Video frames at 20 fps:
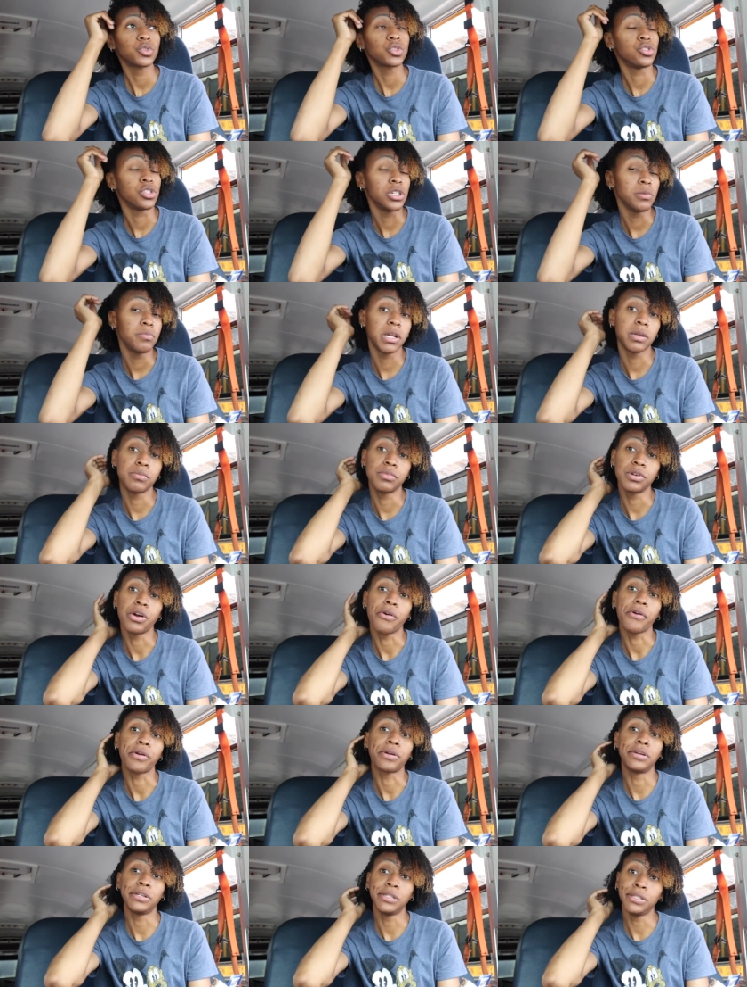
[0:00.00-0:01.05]
So it better be a
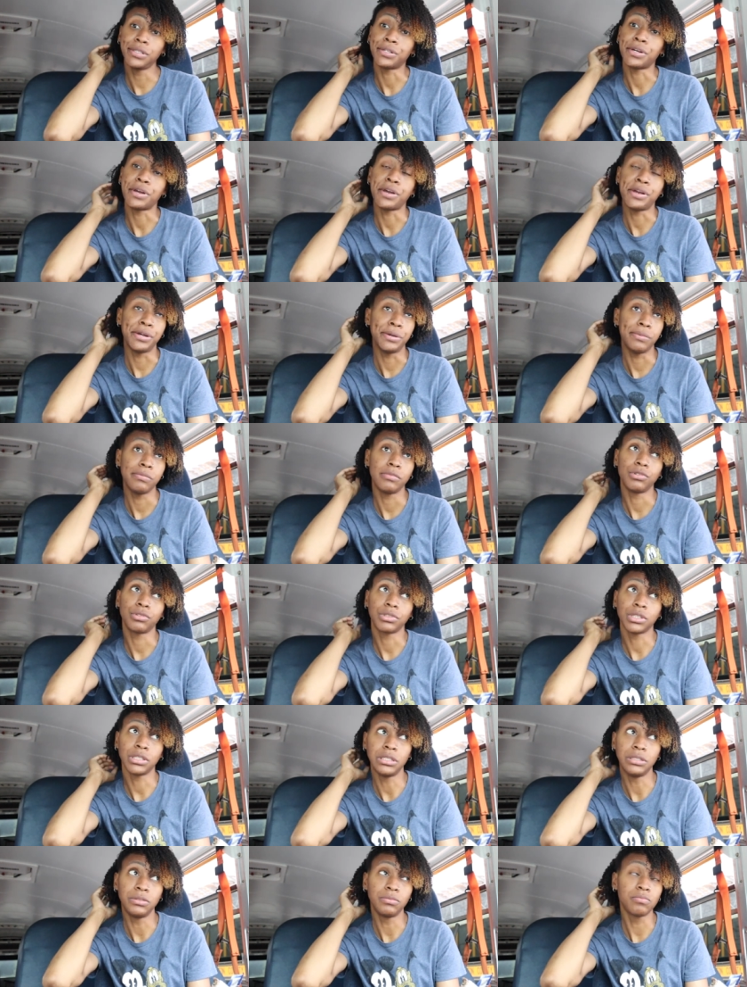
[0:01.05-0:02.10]
good game, okay?
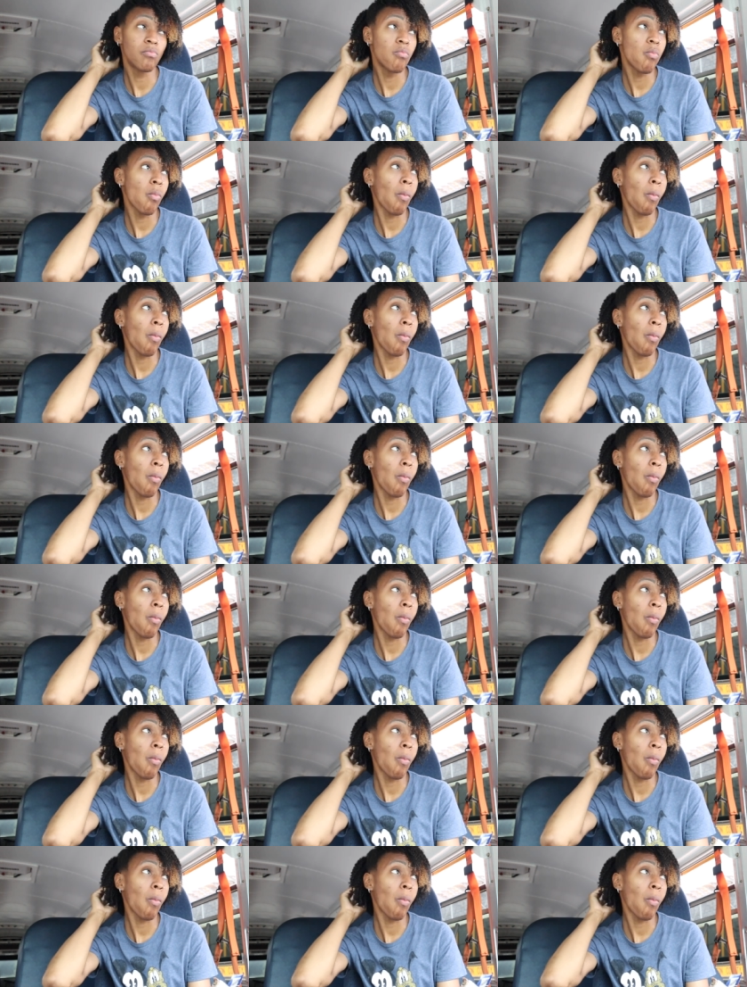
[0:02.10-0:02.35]
I